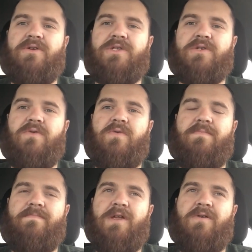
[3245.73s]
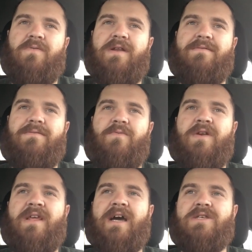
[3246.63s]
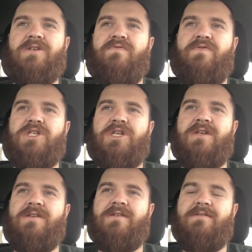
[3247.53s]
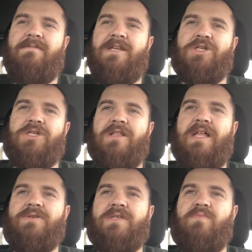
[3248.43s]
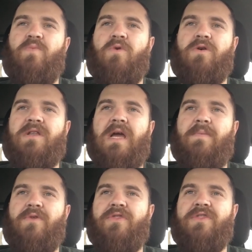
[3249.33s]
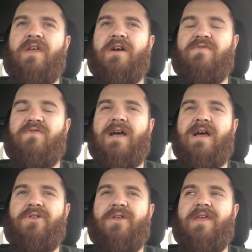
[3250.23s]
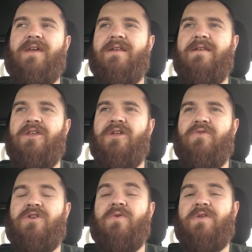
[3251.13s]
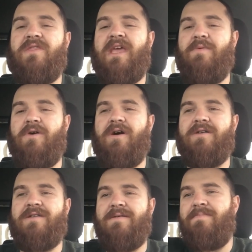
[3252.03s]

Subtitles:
Also, when guys are efficient, it just allows them more time with their family and, to do what they want.